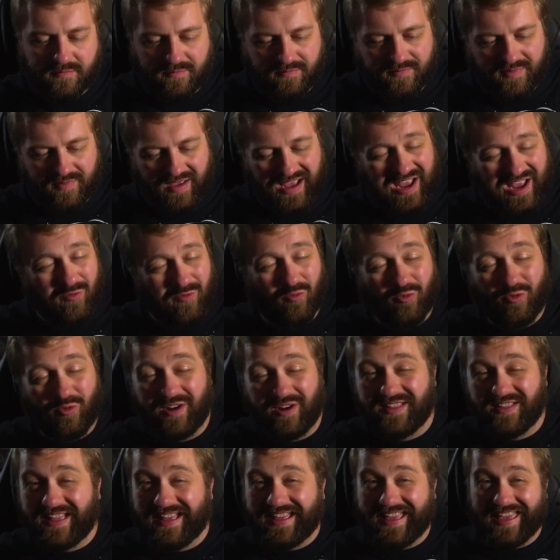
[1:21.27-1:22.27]
it
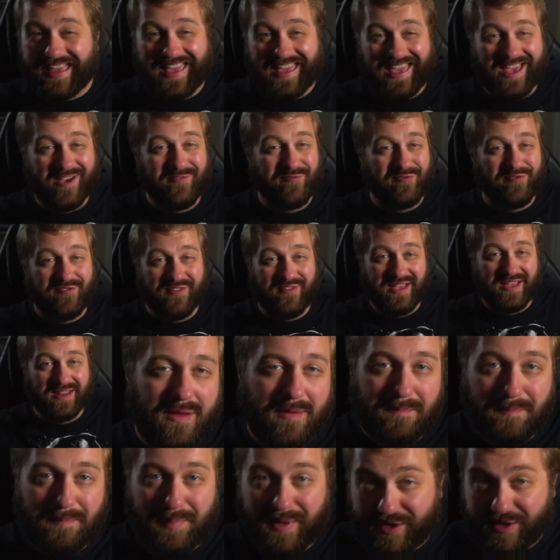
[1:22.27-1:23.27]
really can't fit.
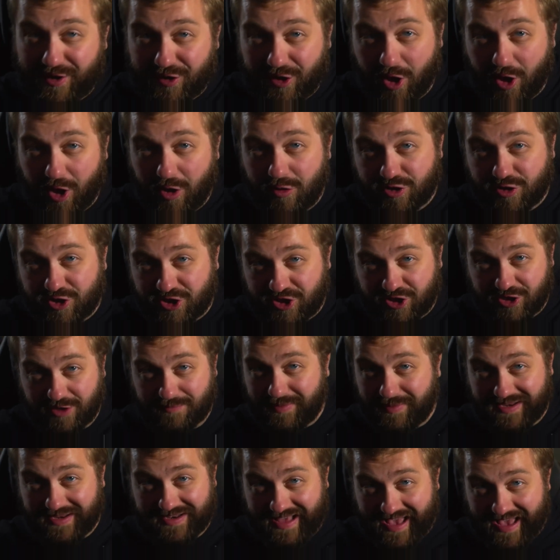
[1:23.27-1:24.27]
Piccolo should
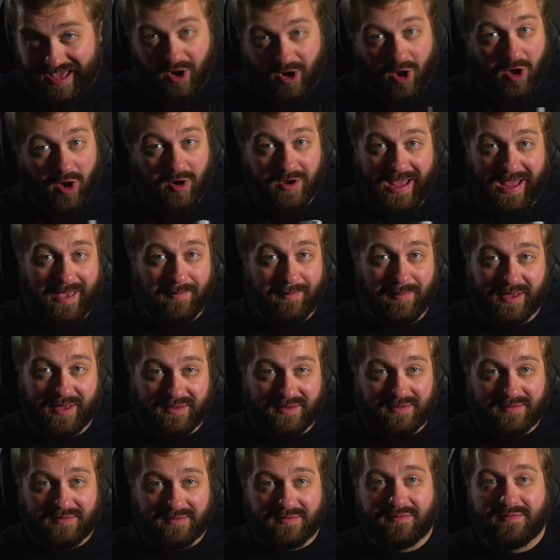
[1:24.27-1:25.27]
be dead on
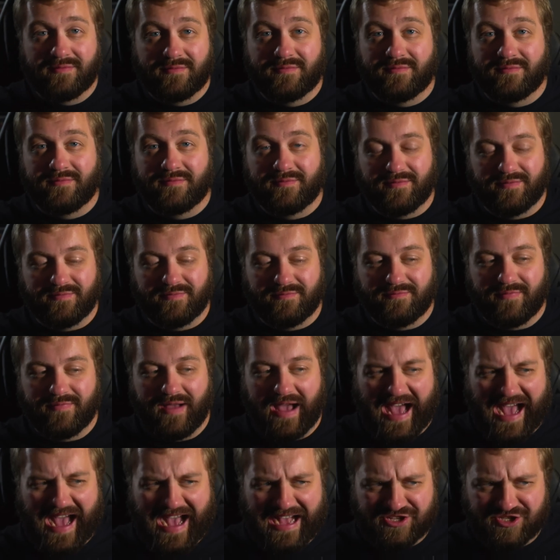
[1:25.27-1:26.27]
Namek,
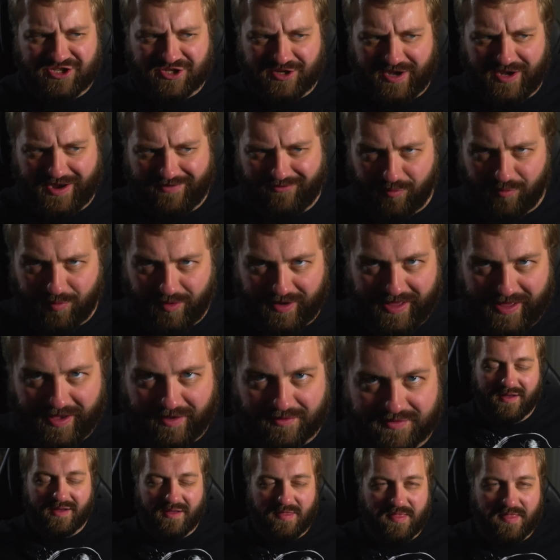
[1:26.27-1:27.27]
as should everybody
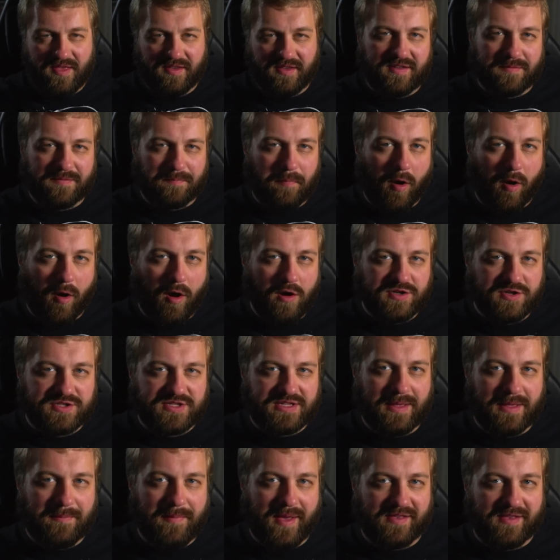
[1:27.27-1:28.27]
else. This is
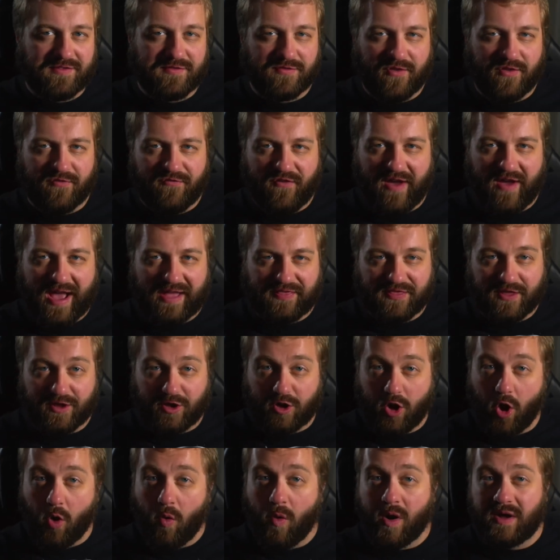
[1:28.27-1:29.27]
partially based on the fact that
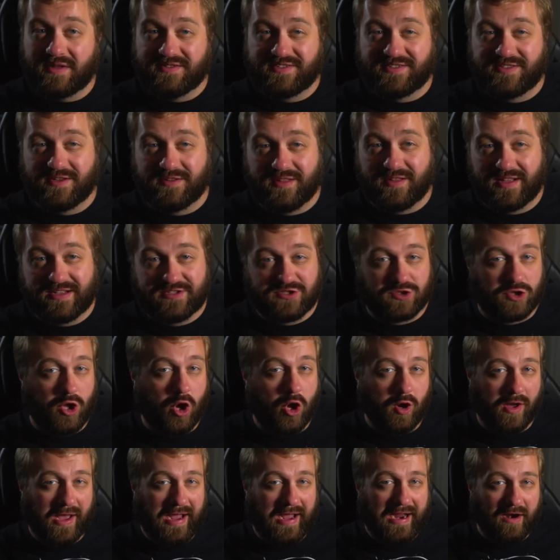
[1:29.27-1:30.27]
Gohan still has
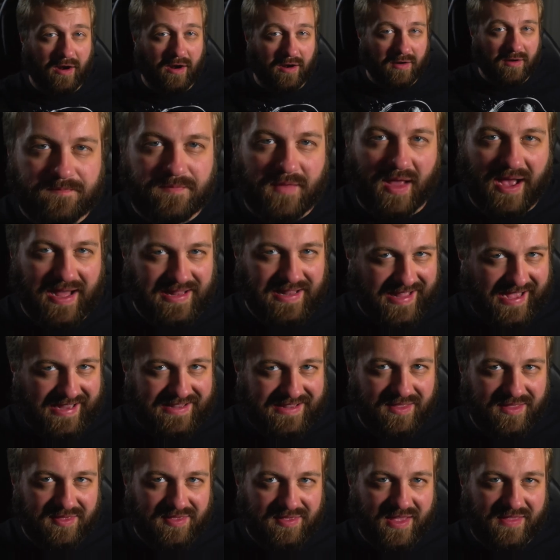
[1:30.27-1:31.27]
long hair. I like
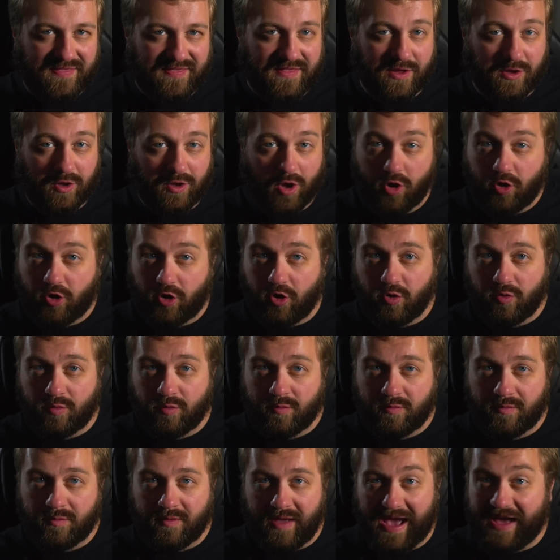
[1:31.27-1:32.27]
to think that
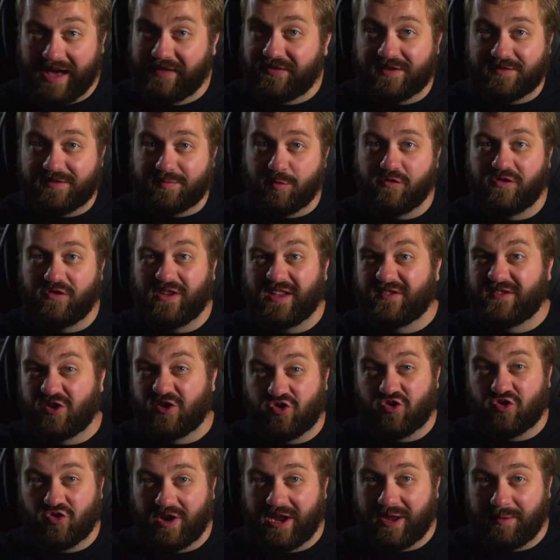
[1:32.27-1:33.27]
Goku had this movie as a
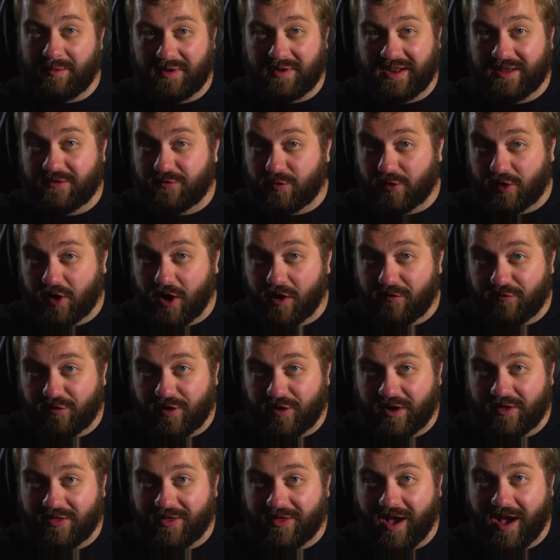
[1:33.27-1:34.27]
dream in his
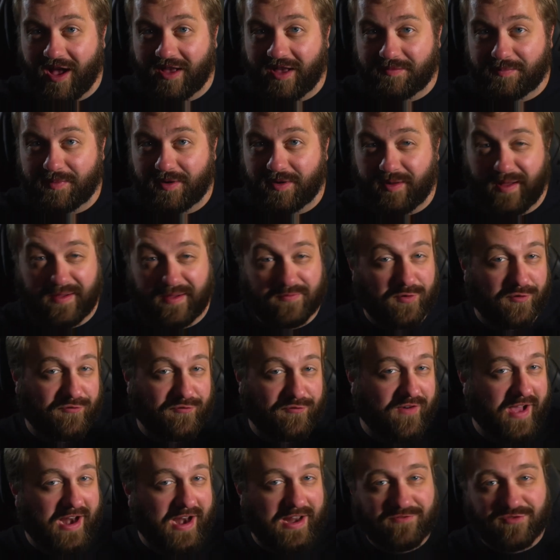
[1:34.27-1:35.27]
recovery in the hospital after
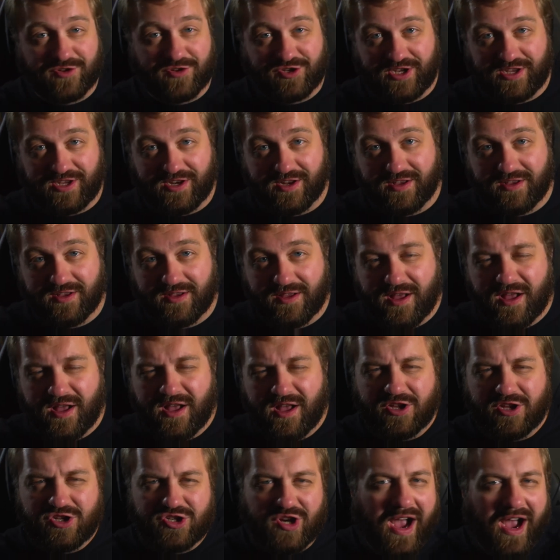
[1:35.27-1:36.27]
fighting Vegeta,
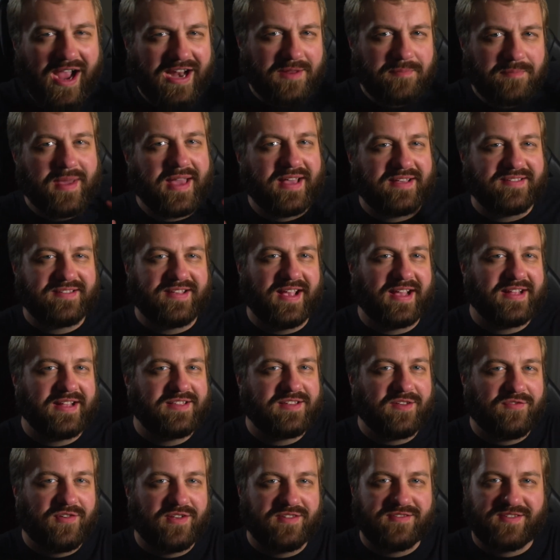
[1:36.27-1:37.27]
trying to make sense
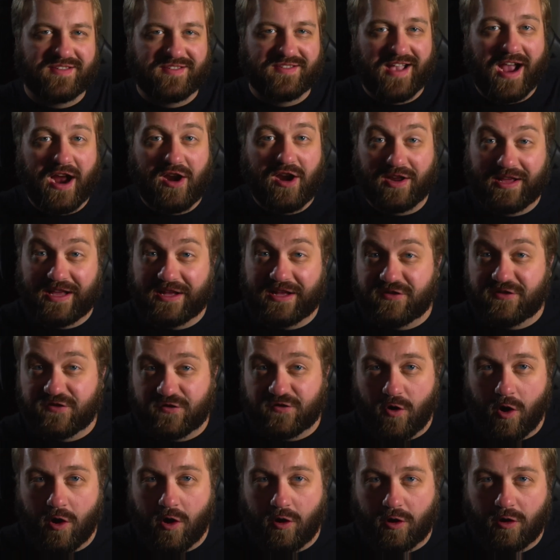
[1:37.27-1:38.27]
of his desire to get
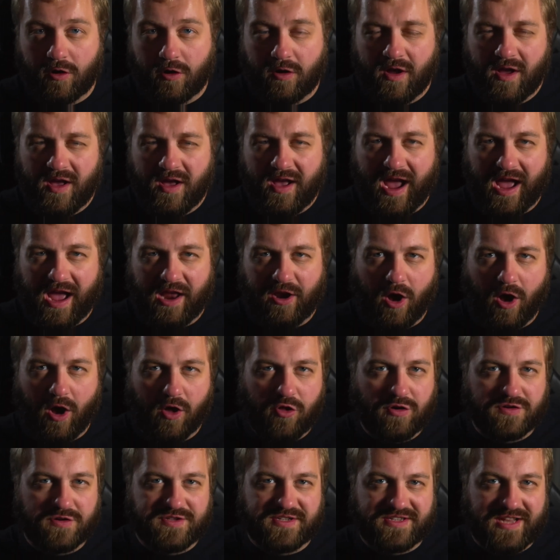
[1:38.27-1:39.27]
stronger and
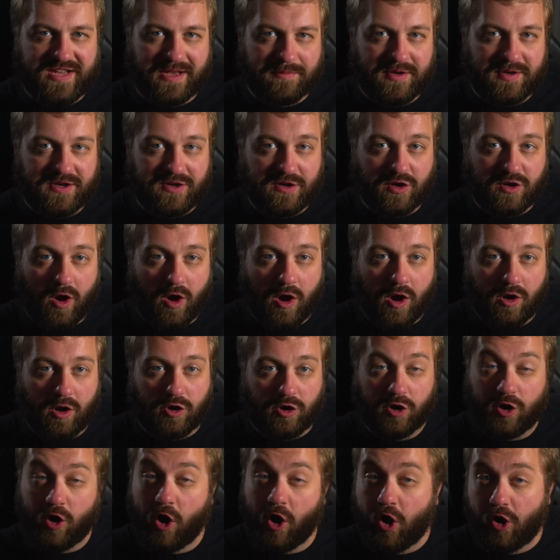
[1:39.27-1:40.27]
others attempting to conquer
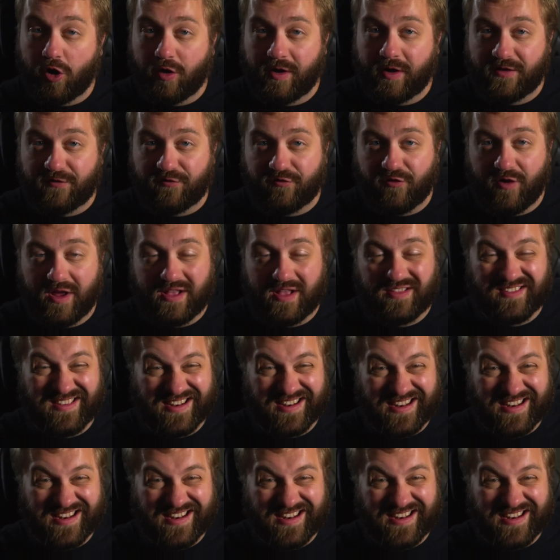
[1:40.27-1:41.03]
and hurt his friends and his